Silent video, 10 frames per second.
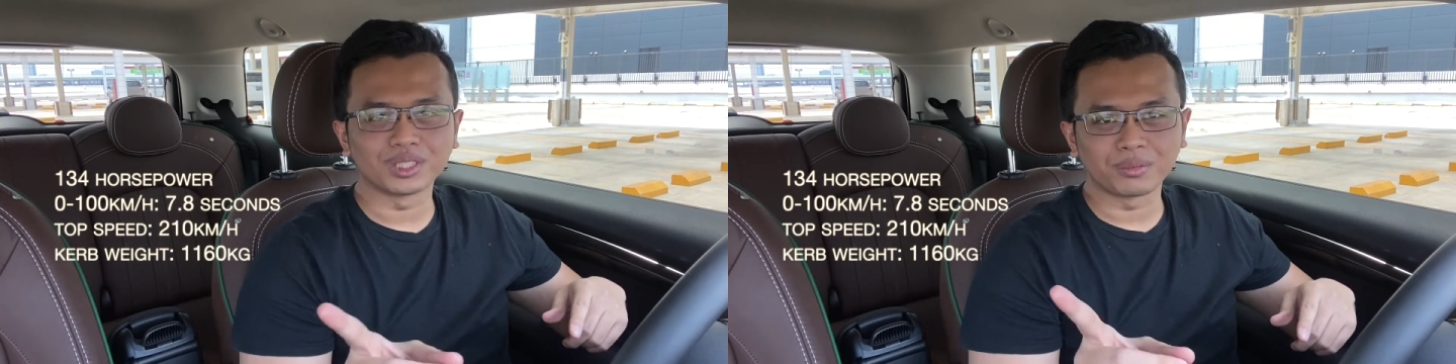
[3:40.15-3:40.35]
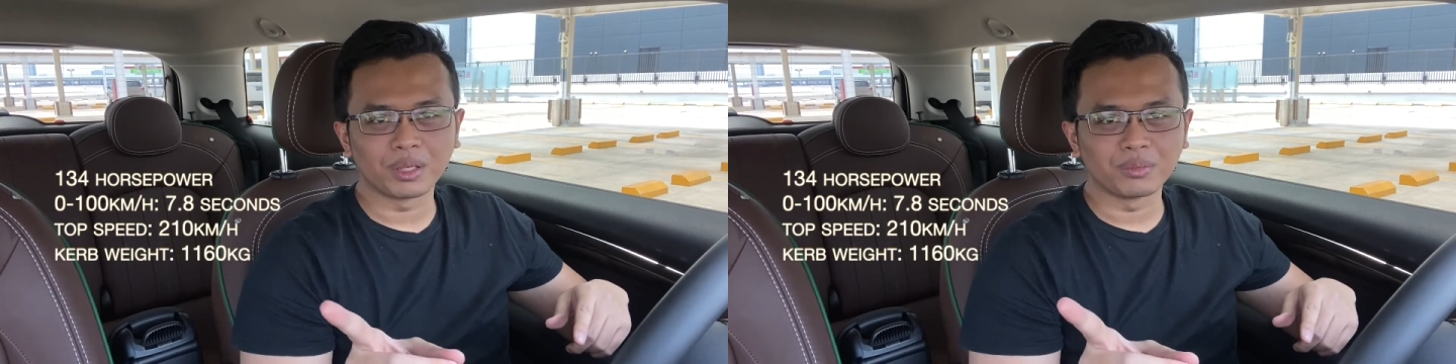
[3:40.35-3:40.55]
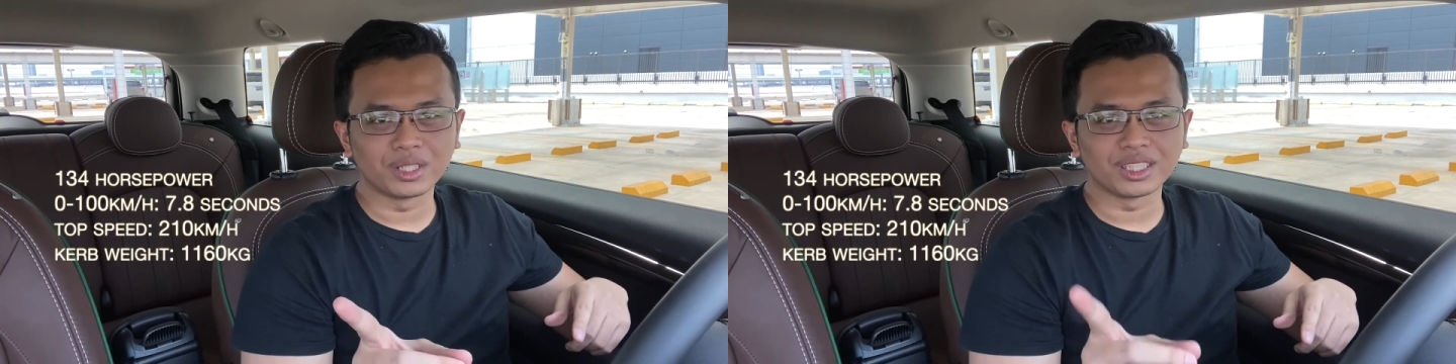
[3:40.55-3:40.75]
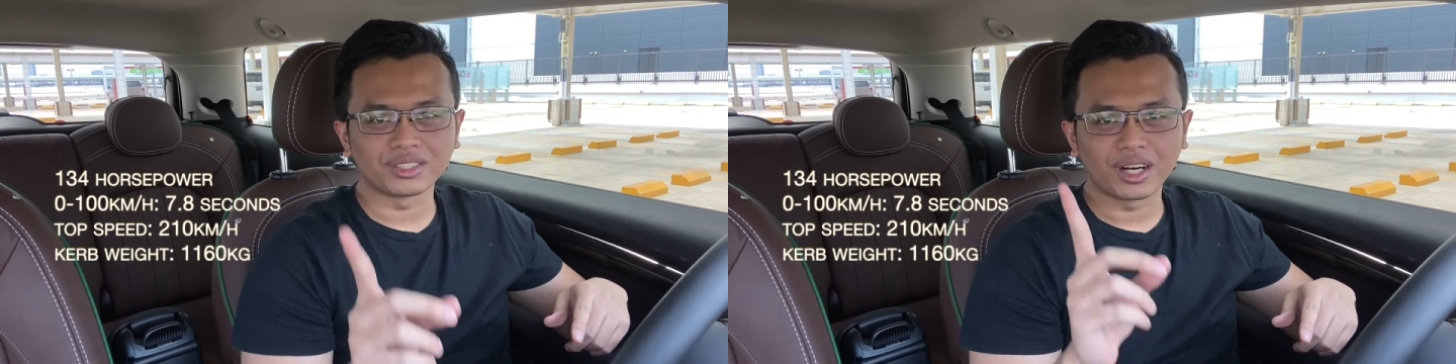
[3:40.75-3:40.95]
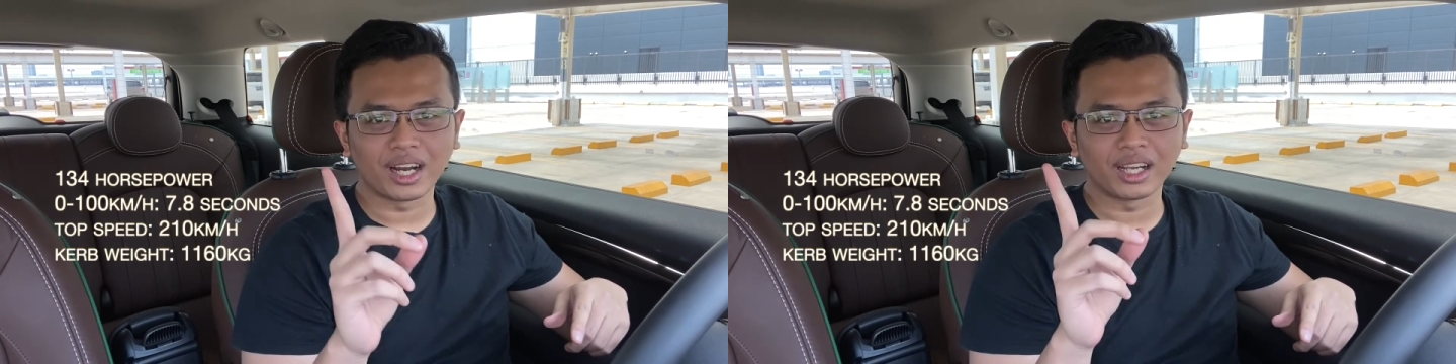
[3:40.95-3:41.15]
some numbers
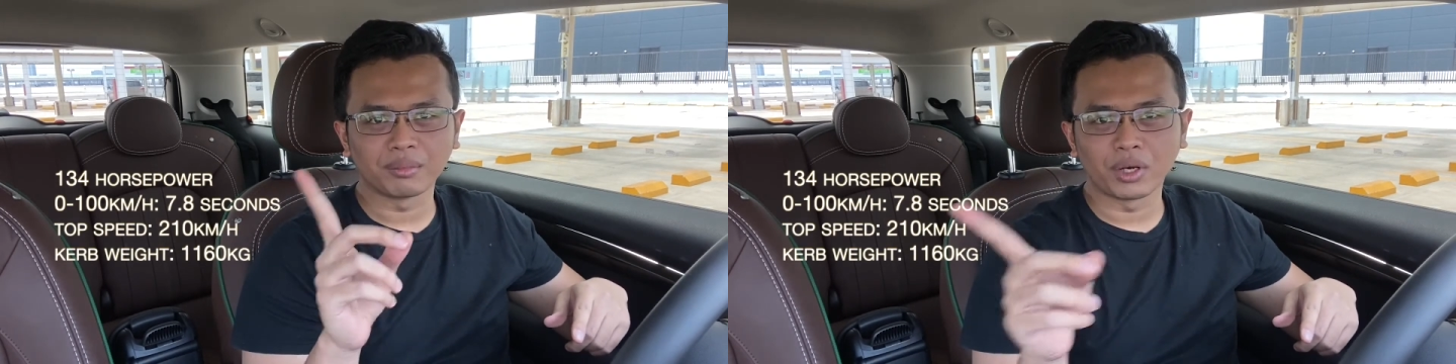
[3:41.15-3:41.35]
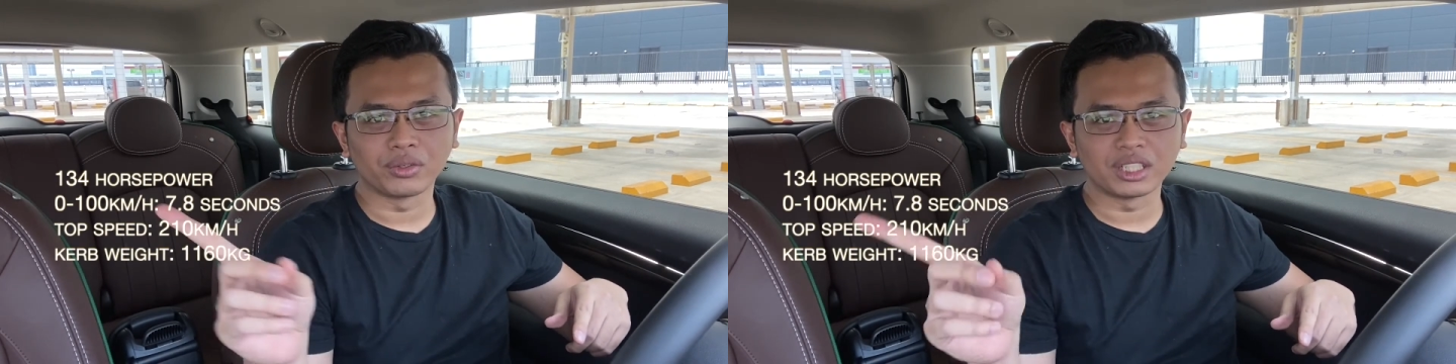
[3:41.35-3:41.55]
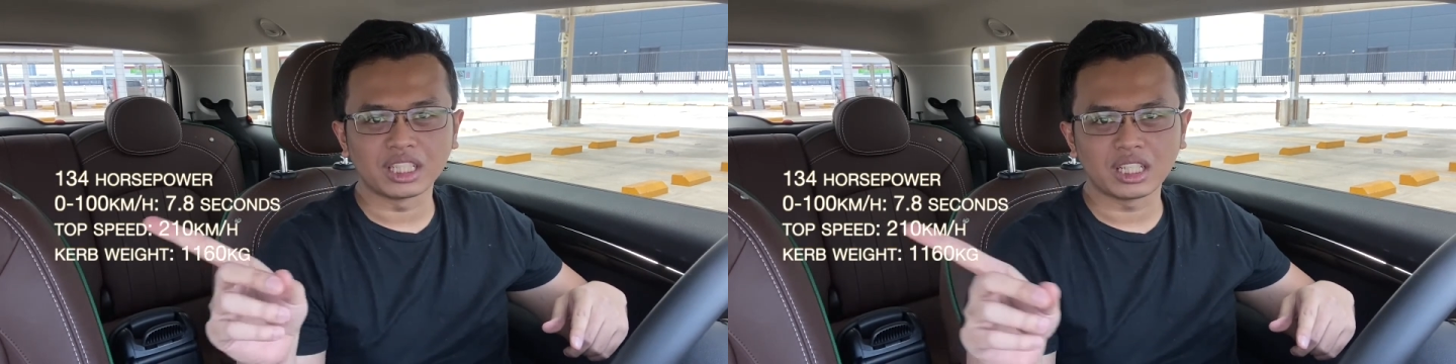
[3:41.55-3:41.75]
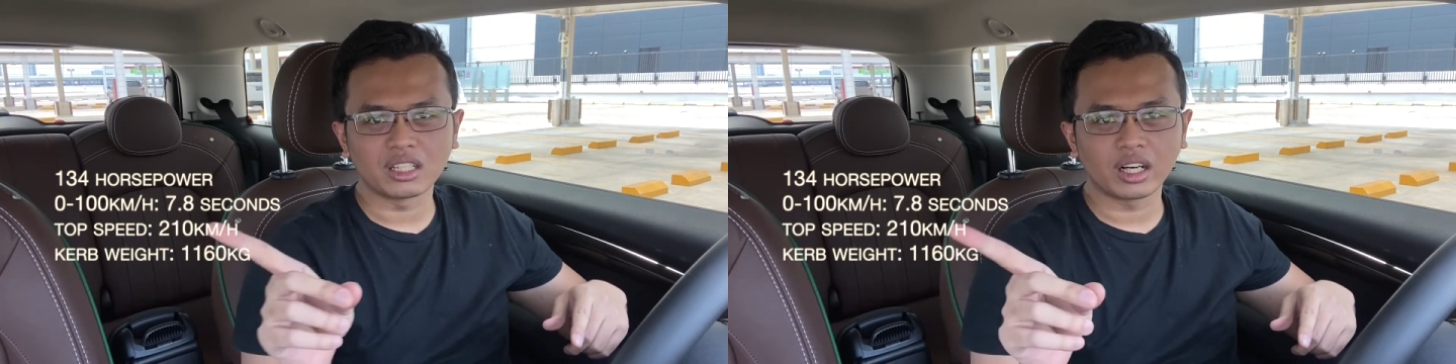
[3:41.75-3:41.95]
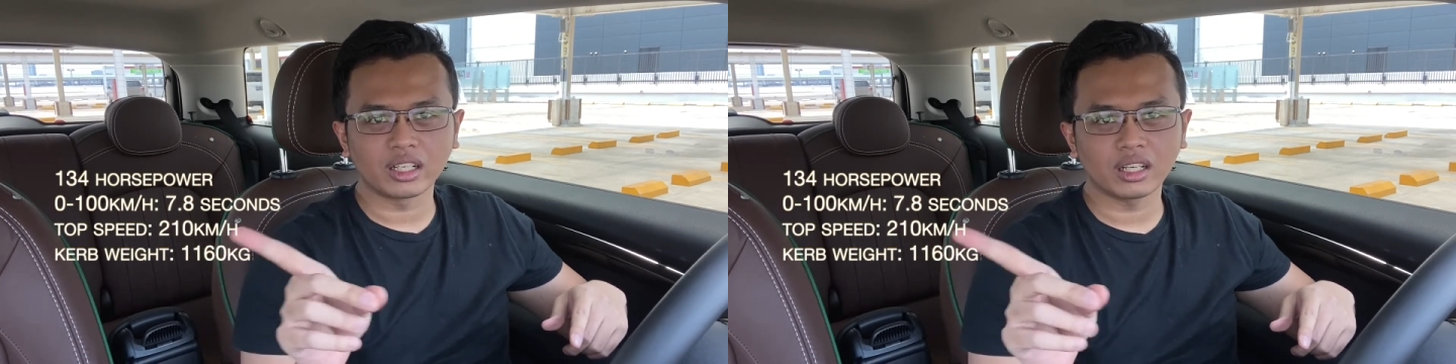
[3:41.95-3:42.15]
right about
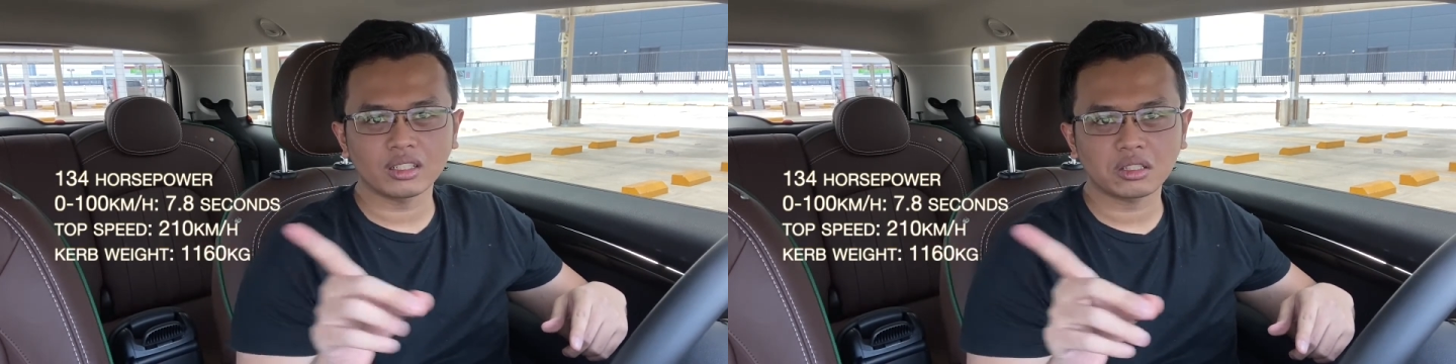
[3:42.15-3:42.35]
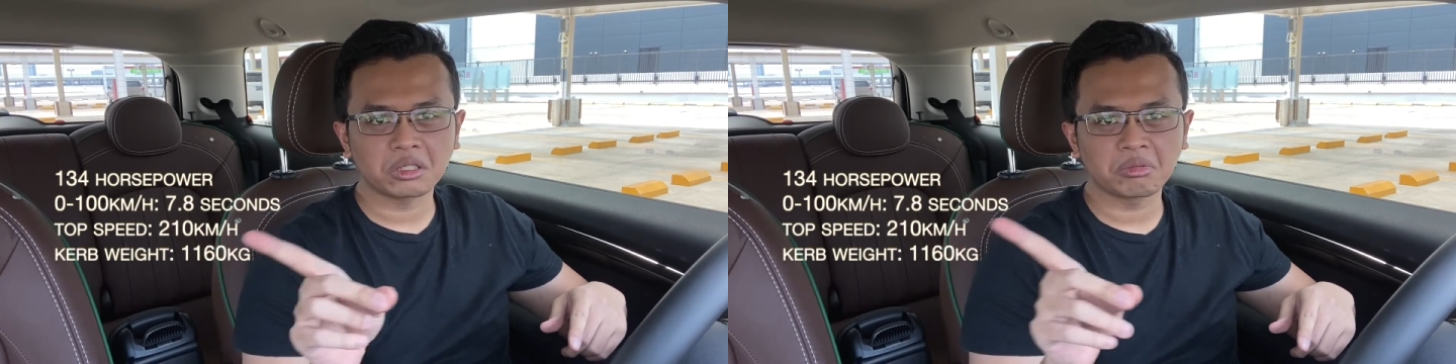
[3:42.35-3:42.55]
here, I guess.